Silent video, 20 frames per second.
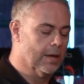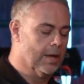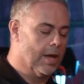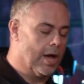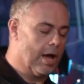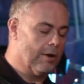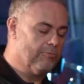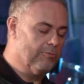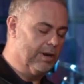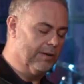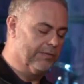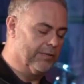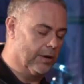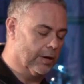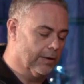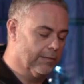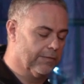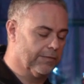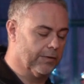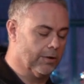A
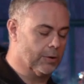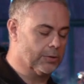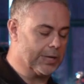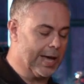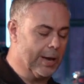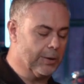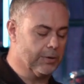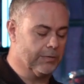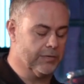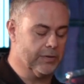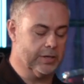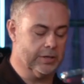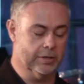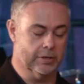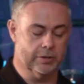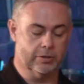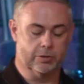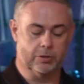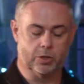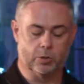river flows out of
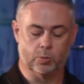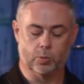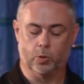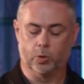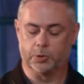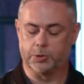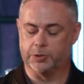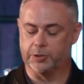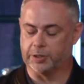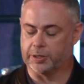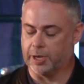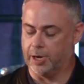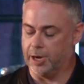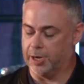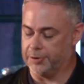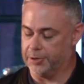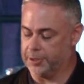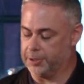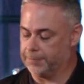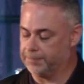Eden to water the
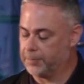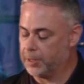garden,